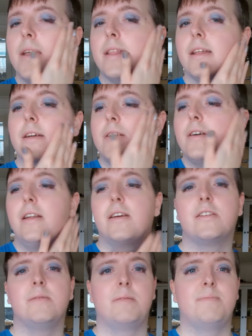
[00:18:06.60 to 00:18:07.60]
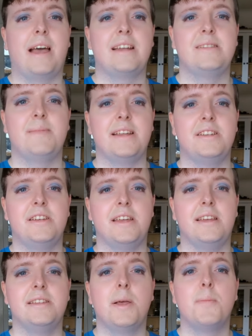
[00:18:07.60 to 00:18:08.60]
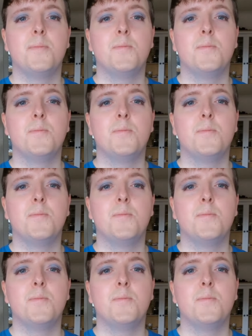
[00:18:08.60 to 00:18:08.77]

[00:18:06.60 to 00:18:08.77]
And the colour coming back to my cheeks.